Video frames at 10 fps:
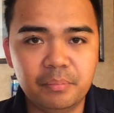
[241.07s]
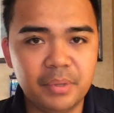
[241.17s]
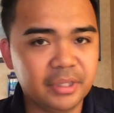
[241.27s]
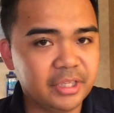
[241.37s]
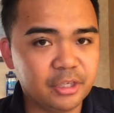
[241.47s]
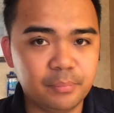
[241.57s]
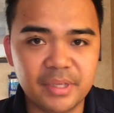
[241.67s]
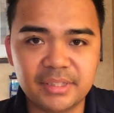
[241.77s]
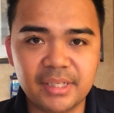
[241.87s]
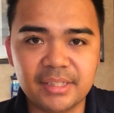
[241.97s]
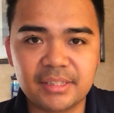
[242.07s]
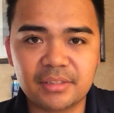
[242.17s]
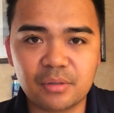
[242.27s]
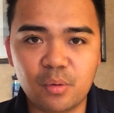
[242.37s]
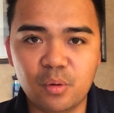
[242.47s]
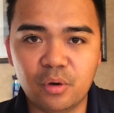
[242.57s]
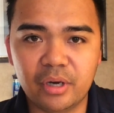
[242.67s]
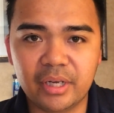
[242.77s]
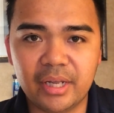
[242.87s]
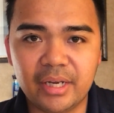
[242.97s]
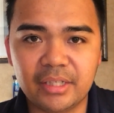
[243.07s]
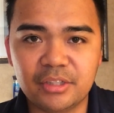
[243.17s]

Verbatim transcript: building your business or getting